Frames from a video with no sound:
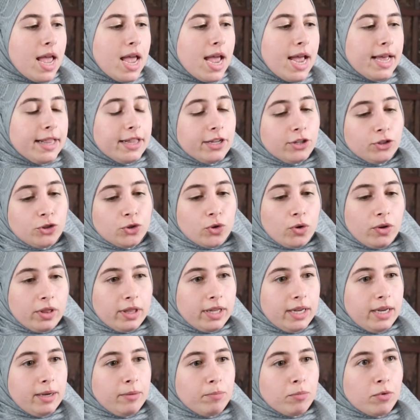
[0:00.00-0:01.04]
And then
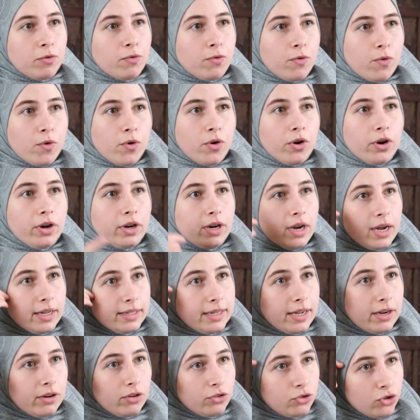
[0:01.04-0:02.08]
shortly before
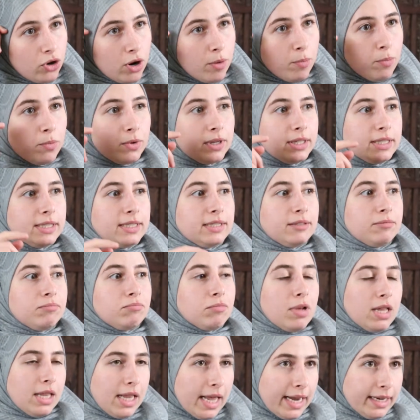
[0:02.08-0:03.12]
Donald Trump was
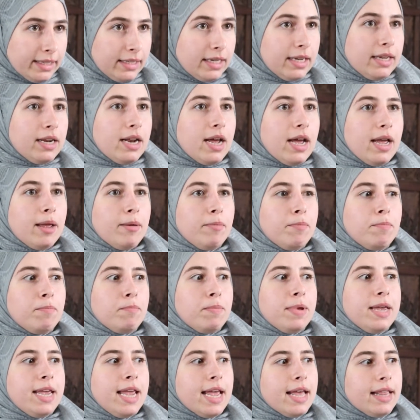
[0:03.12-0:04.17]
elected, I
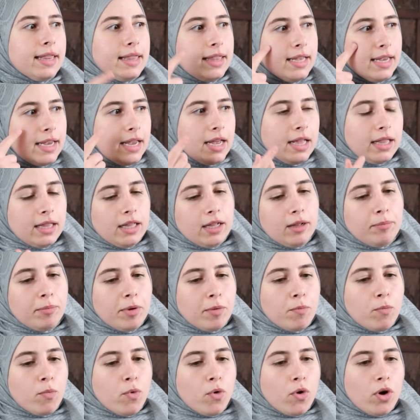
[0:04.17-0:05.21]
began thinking a little
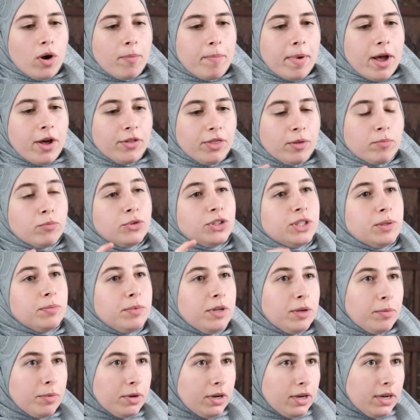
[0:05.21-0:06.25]
bit more about the Muslim
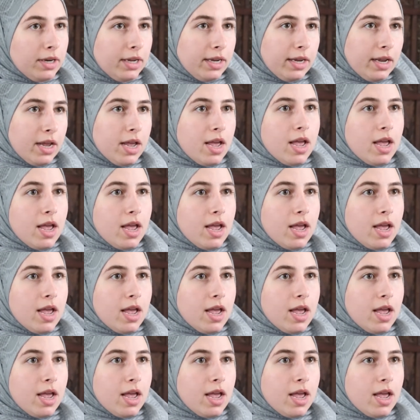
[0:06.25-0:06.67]
community